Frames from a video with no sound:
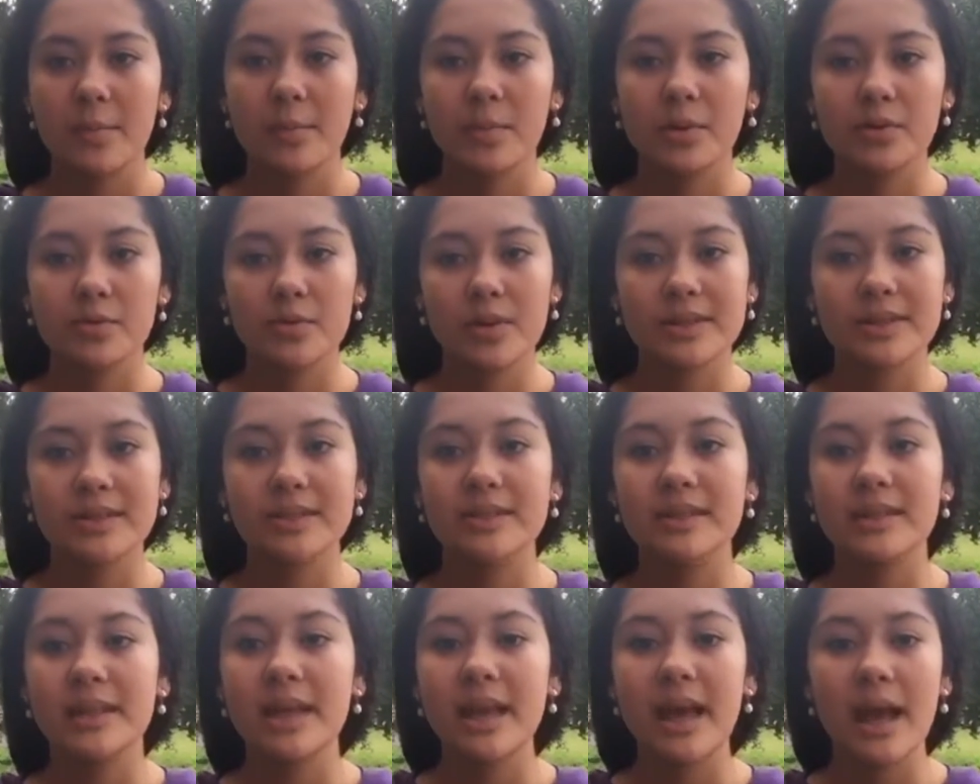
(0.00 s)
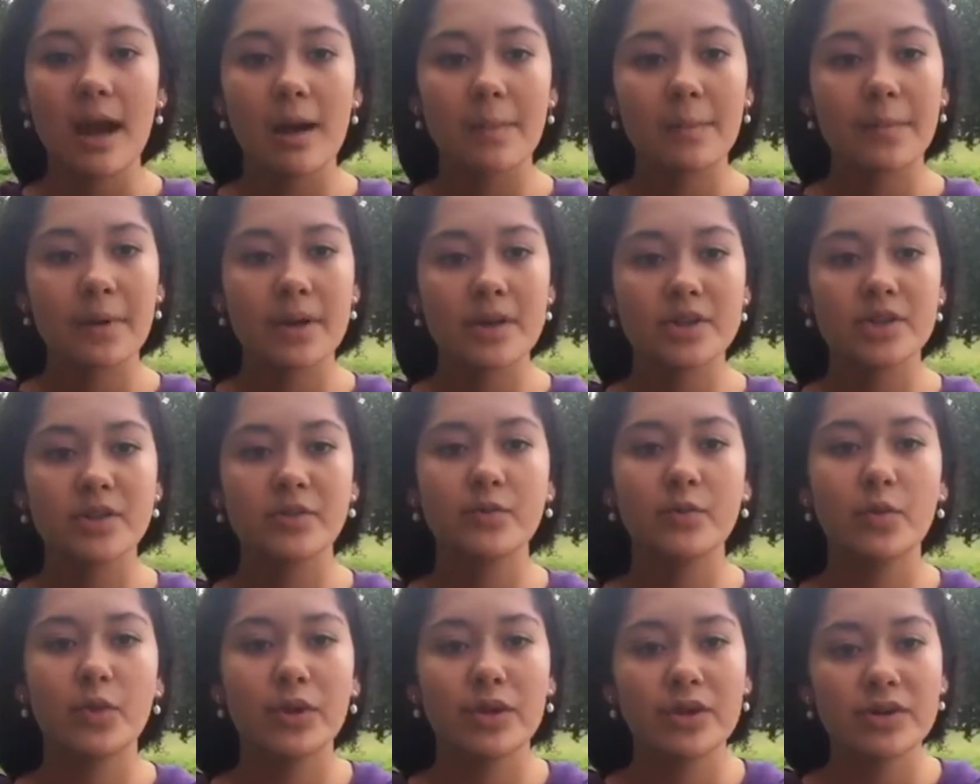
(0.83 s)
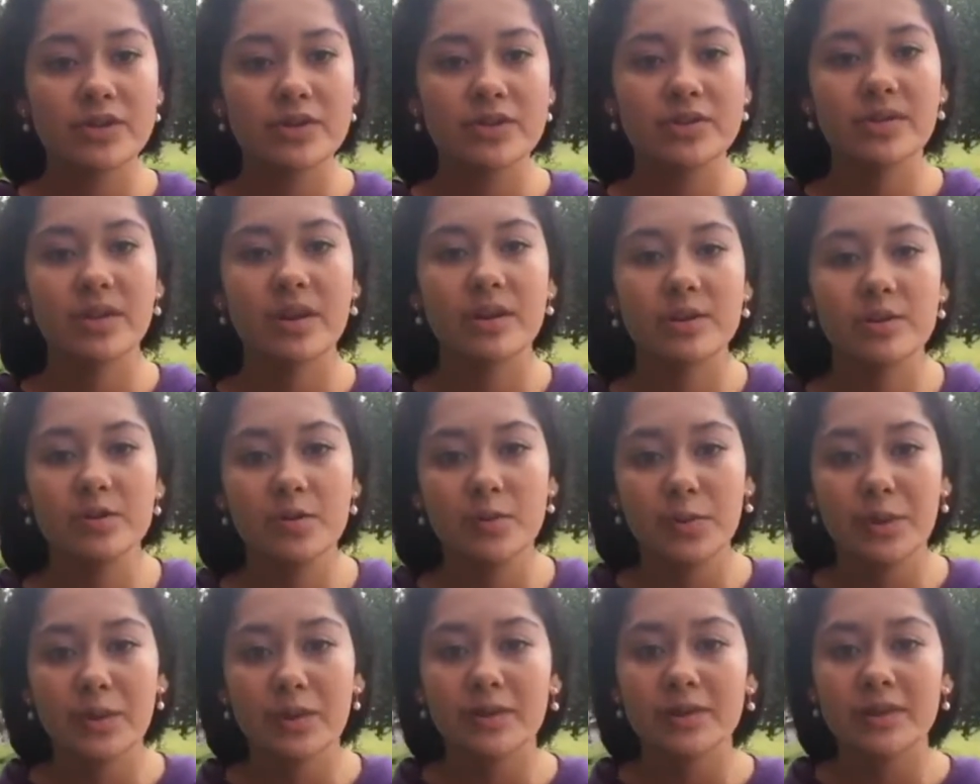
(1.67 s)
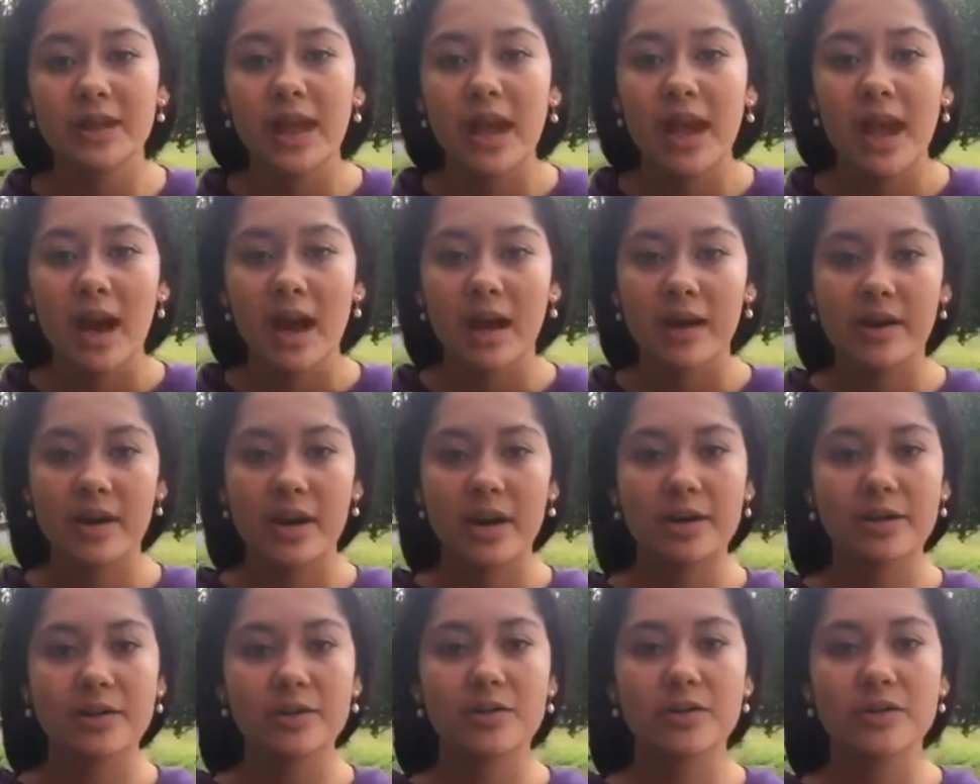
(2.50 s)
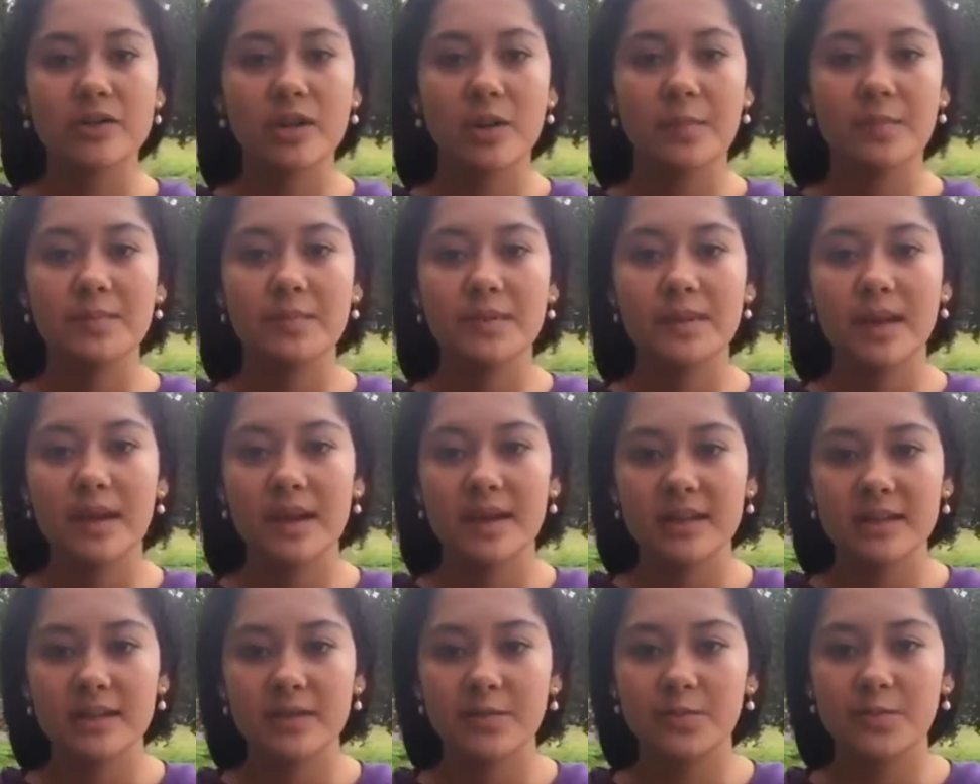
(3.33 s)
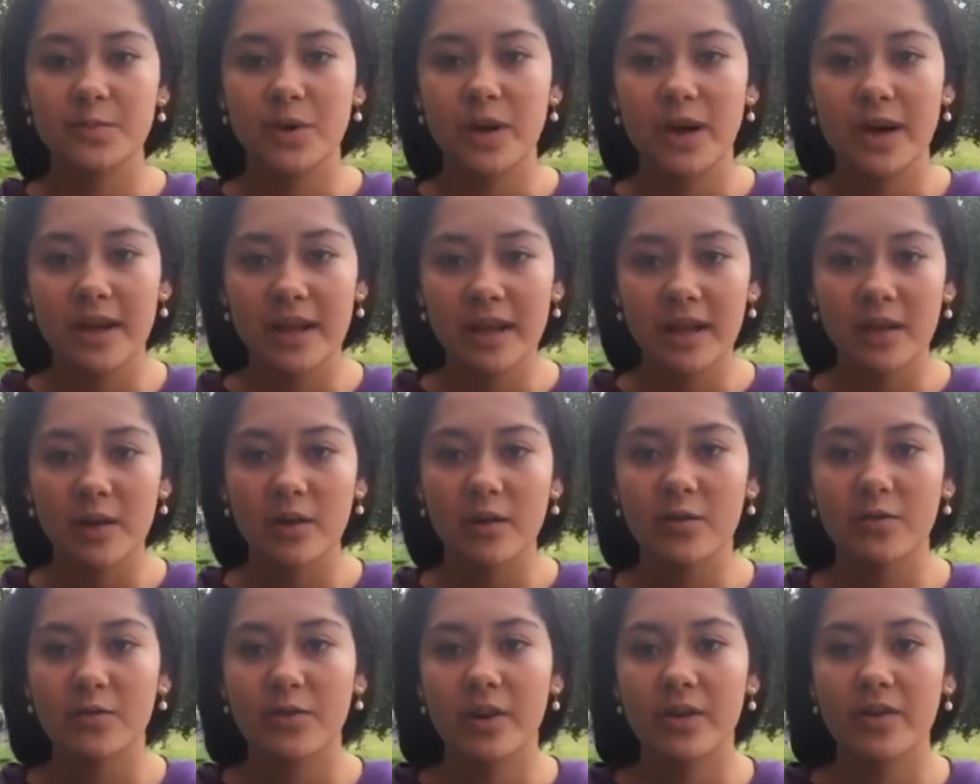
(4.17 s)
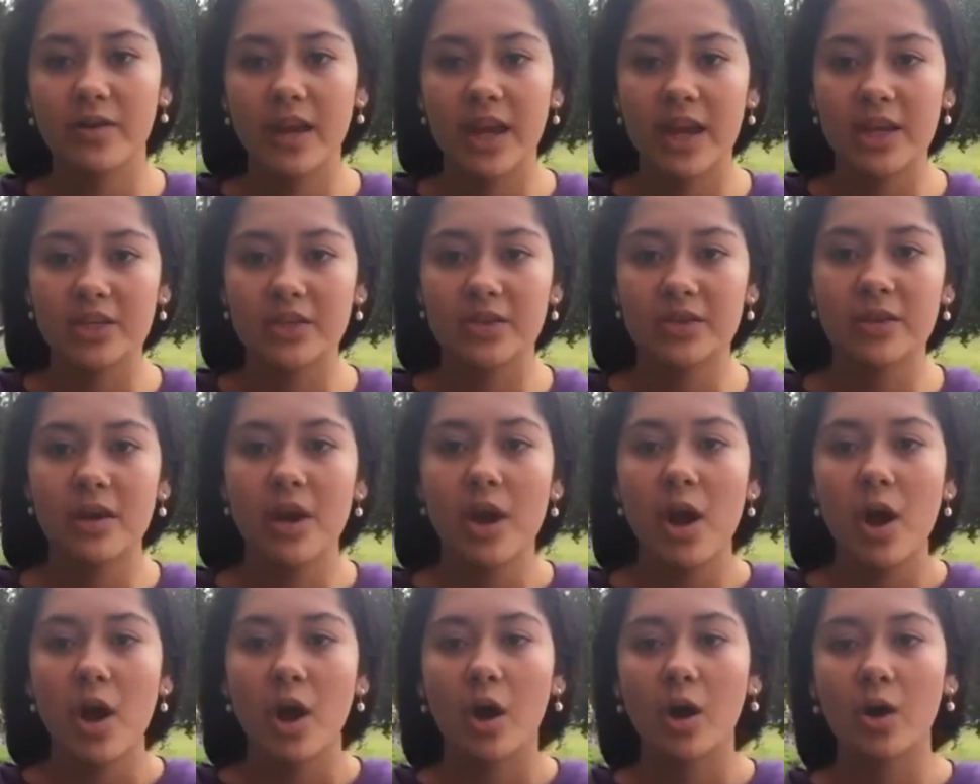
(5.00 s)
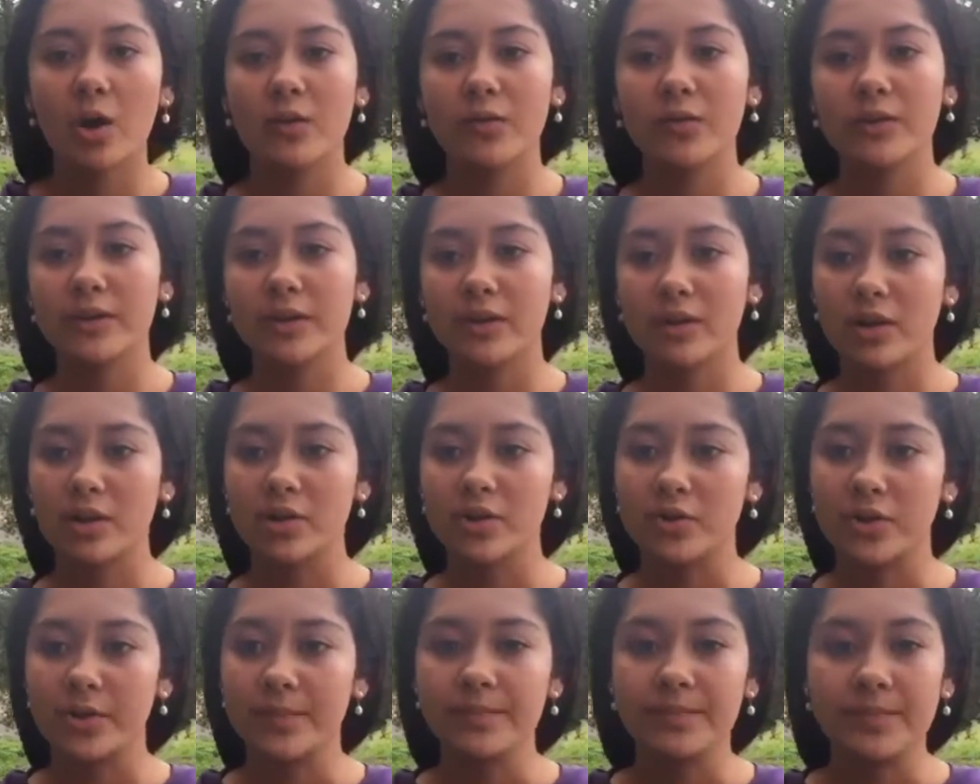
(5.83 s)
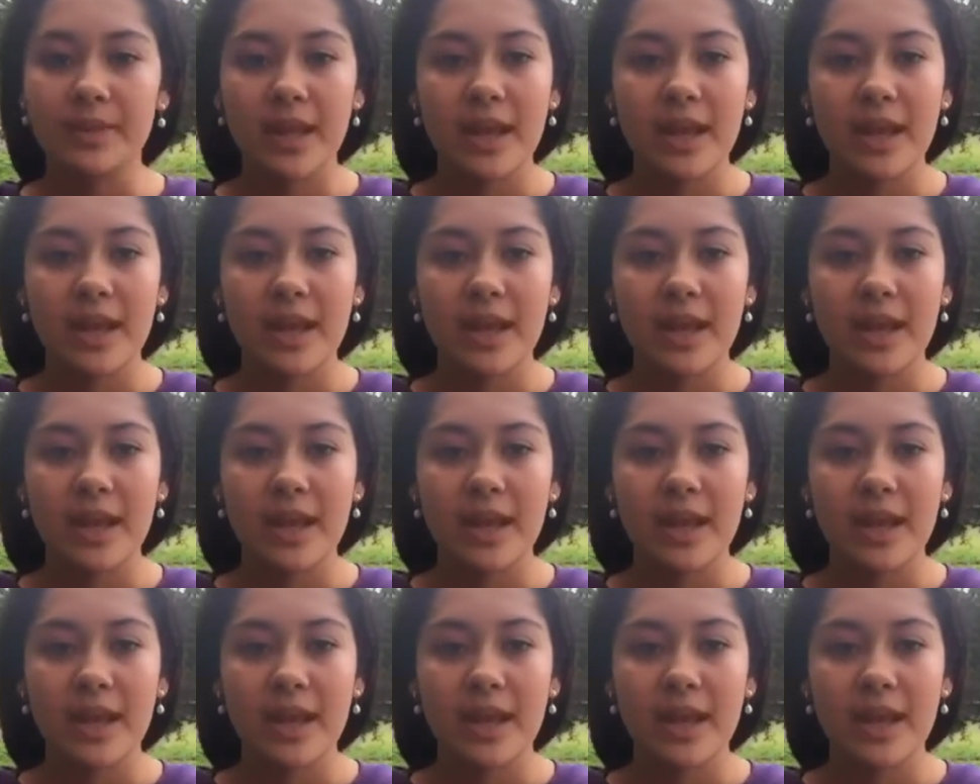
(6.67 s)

But recently, a bunch of workers started to build an arch to stop the spreading of radiation all over the country.